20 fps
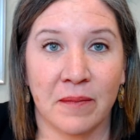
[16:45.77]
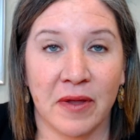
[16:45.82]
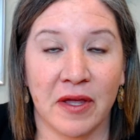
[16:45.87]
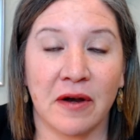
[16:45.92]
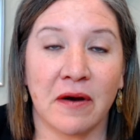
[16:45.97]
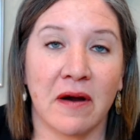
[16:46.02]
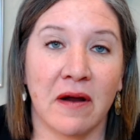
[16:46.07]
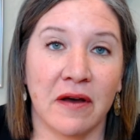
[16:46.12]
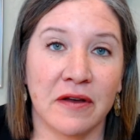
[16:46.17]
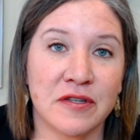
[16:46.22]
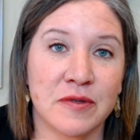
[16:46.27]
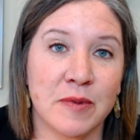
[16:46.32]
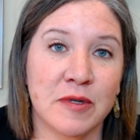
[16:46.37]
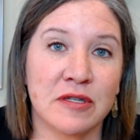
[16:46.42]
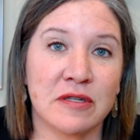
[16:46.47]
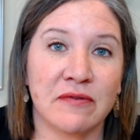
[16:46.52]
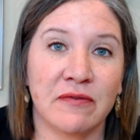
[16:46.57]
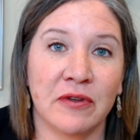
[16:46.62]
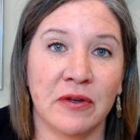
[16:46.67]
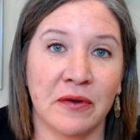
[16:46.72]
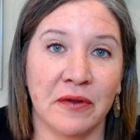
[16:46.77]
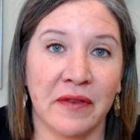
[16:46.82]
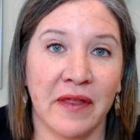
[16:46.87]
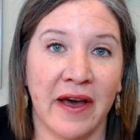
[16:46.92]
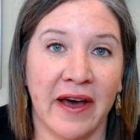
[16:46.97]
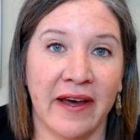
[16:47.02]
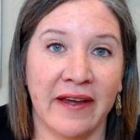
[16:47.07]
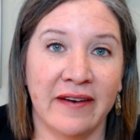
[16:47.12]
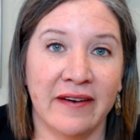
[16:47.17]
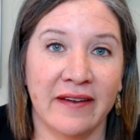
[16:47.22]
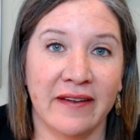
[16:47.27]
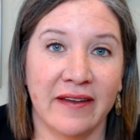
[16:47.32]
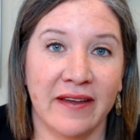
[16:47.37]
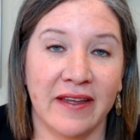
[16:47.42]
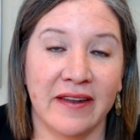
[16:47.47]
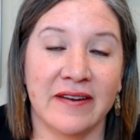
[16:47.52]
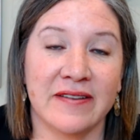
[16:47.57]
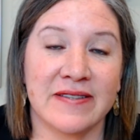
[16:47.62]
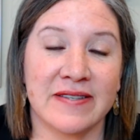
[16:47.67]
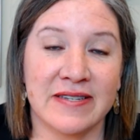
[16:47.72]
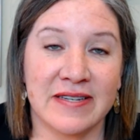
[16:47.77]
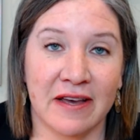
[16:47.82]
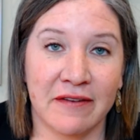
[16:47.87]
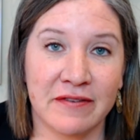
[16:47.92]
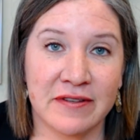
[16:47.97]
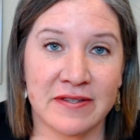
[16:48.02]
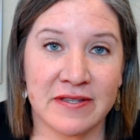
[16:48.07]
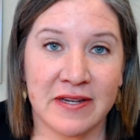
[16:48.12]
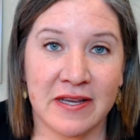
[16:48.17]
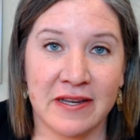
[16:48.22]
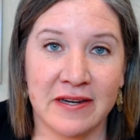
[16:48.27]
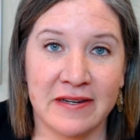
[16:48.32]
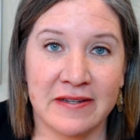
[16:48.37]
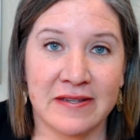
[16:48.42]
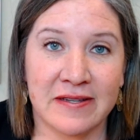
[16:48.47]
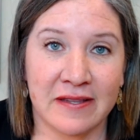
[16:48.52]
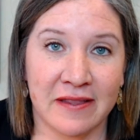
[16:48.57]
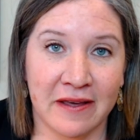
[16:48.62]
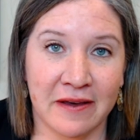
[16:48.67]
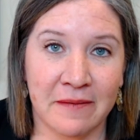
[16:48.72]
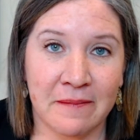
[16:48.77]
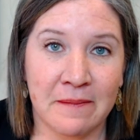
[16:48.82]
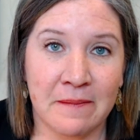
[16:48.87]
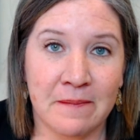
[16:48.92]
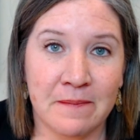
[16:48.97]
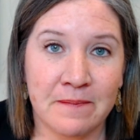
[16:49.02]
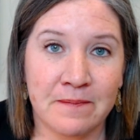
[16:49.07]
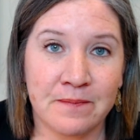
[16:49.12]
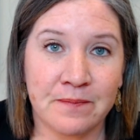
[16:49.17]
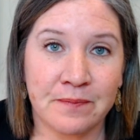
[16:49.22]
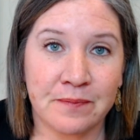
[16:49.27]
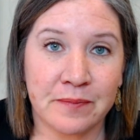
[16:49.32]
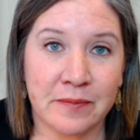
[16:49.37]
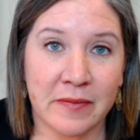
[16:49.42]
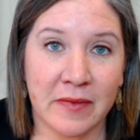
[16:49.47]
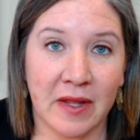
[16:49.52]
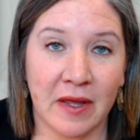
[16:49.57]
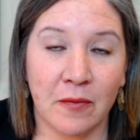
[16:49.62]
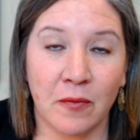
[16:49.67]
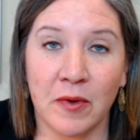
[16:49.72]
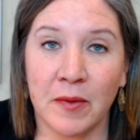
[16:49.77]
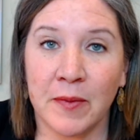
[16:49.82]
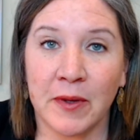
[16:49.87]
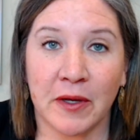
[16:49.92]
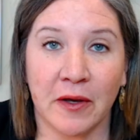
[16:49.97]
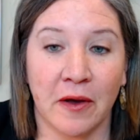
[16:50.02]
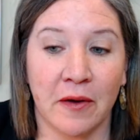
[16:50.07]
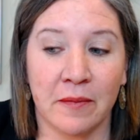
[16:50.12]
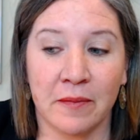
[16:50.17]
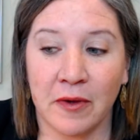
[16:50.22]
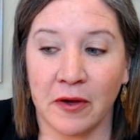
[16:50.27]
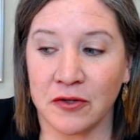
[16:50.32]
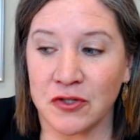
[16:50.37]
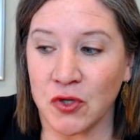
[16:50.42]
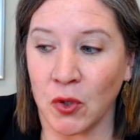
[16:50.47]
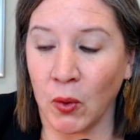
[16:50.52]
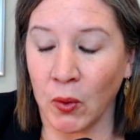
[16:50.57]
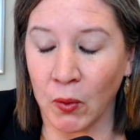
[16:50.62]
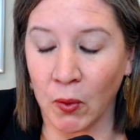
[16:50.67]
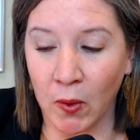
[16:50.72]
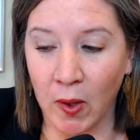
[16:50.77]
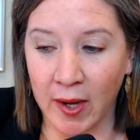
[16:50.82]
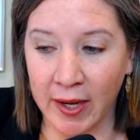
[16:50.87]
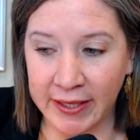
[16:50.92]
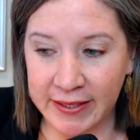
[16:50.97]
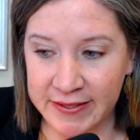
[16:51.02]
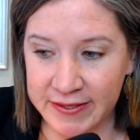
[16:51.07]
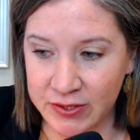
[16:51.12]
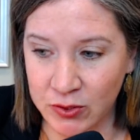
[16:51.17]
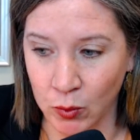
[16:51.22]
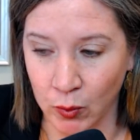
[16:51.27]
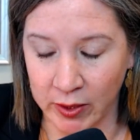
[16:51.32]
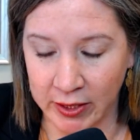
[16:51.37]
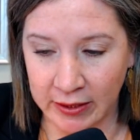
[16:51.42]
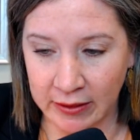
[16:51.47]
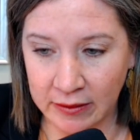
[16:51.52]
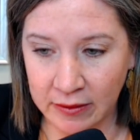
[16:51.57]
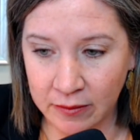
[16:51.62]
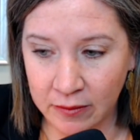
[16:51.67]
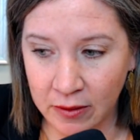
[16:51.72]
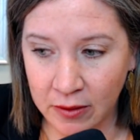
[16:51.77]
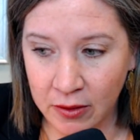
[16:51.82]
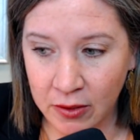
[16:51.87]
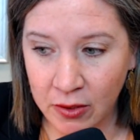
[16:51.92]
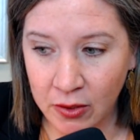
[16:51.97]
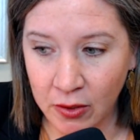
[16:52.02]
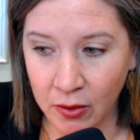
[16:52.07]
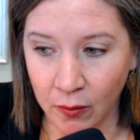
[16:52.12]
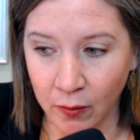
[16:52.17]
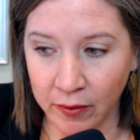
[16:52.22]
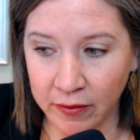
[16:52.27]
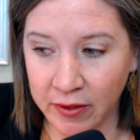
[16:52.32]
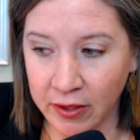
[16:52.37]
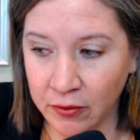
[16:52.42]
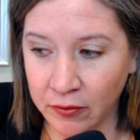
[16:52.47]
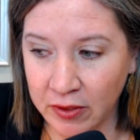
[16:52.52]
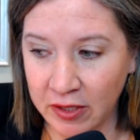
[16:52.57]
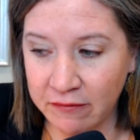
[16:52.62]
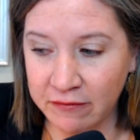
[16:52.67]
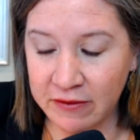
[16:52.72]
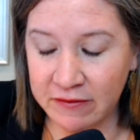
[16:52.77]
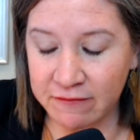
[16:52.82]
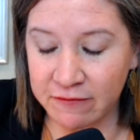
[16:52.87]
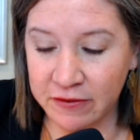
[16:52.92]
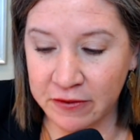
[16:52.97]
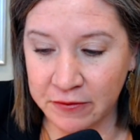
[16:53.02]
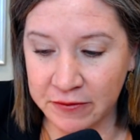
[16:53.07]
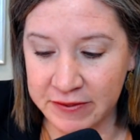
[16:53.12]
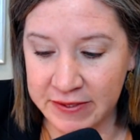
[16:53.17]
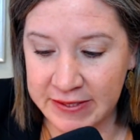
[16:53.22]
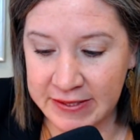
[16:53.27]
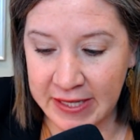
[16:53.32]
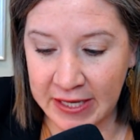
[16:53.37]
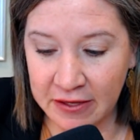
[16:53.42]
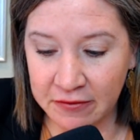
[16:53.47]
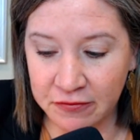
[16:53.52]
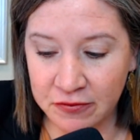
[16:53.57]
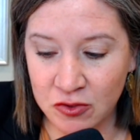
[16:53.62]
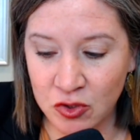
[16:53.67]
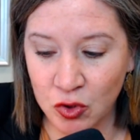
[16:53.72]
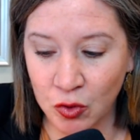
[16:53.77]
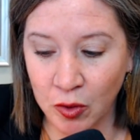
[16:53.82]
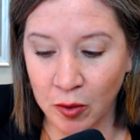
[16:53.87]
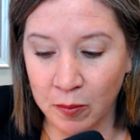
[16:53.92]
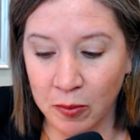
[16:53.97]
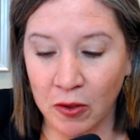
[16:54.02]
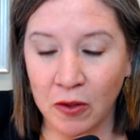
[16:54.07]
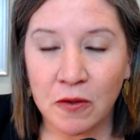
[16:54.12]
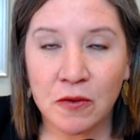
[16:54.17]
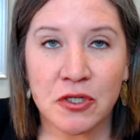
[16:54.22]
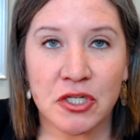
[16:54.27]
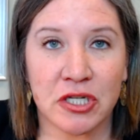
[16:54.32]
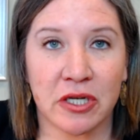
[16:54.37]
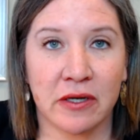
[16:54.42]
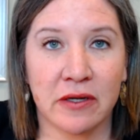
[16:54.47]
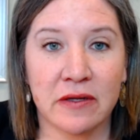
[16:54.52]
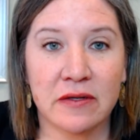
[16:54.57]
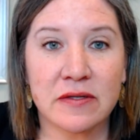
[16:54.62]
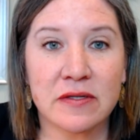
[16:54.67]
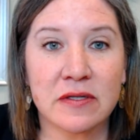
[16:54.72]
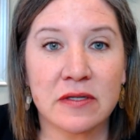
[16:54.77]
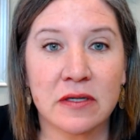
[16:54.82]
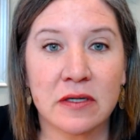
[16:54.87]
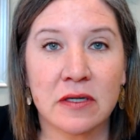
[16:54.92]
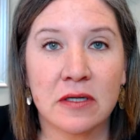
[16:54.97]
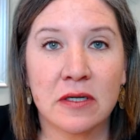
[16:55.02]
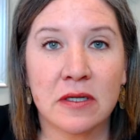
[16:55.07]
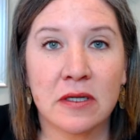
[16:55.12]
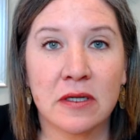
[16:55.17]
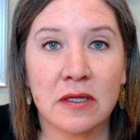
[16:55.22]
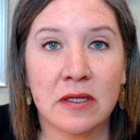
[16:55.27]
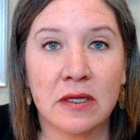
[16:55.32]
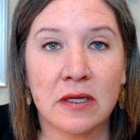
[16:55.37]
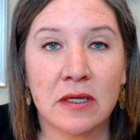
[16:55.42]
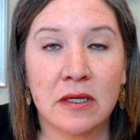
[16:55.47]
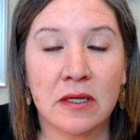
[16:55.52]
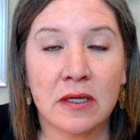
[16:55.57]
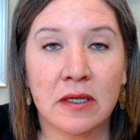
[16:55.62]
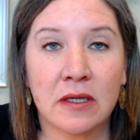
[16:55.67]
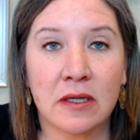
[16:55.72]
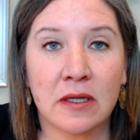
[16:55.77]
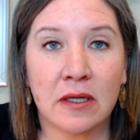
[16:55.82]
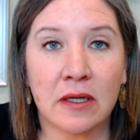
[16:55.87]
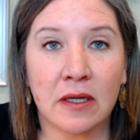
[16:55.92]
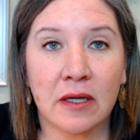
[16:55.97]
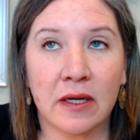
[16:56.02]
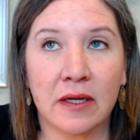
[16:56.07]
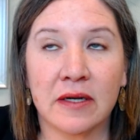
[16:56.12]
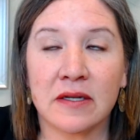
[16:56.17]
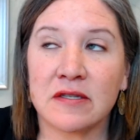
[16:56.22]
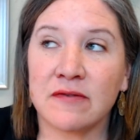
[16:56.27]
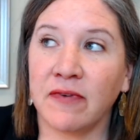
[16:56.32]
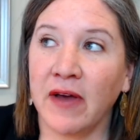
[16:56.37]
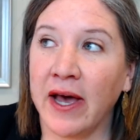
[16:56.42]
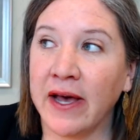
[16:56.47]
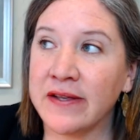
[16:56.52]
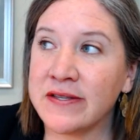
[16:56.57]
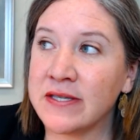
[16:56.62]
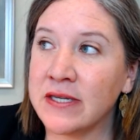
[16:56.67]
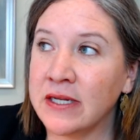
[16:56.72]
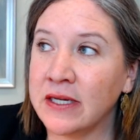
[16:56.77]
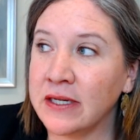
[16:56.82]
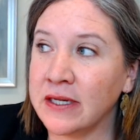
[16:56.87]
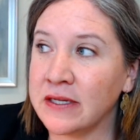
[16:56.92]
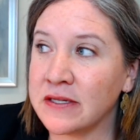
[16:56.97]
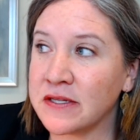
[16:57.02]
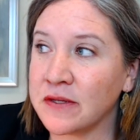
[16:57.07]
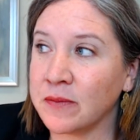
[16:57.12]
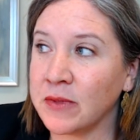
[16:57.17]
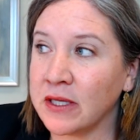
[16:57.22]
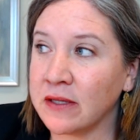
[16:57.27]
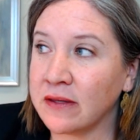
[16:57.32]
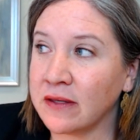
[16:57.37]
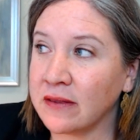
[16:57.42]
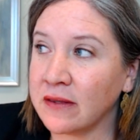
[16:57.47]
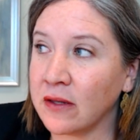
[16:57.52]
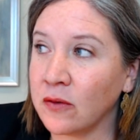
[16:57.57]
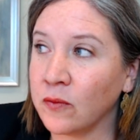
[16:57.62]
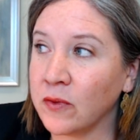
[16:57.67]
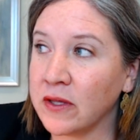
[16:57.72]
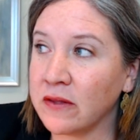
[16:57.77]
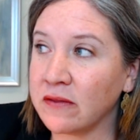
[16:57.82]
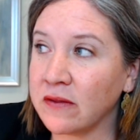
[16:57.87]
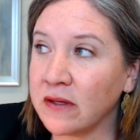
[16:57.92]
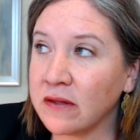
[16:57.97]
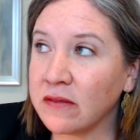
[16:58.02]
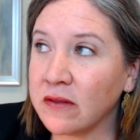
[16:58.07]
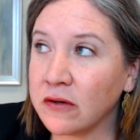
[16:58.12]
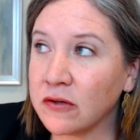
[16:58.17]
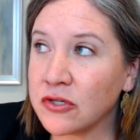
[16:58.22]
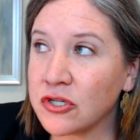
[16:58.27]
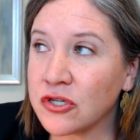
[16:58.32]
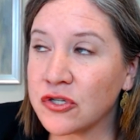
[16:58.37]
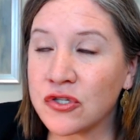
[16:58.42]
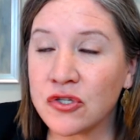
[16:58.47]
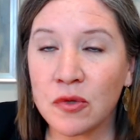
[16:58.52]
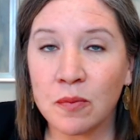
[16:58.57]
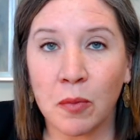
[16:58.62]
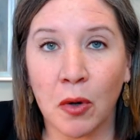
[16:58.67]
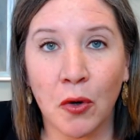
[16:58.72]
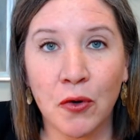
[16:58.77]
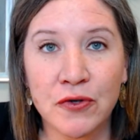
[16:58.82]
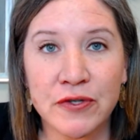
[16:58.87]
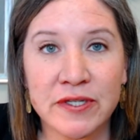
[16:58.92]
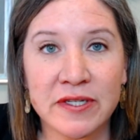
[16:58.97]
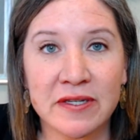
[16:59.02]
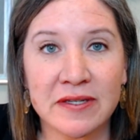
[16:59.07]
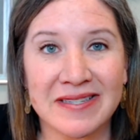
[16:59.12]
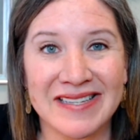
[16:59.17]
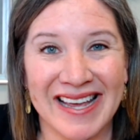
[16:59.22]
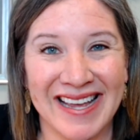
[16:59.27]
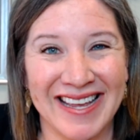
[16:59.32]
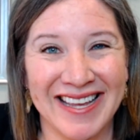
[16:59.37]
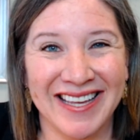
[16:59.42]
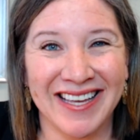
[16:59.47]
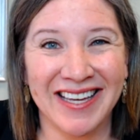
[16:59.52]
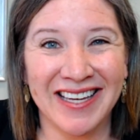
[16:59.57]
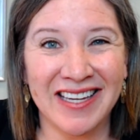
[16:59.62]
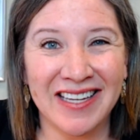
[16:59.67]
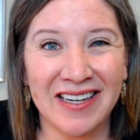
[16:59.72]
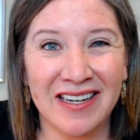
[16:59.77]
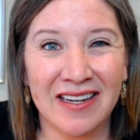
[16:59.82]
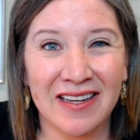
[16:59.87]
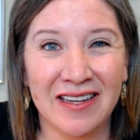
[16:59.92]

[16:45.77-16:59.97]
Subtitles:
And our husbands feel that, and it's devastating to them. And we become a total ice queen where they don't even feel safe to approach us. And it's fascinating to me that then we think they're just supposed to take it.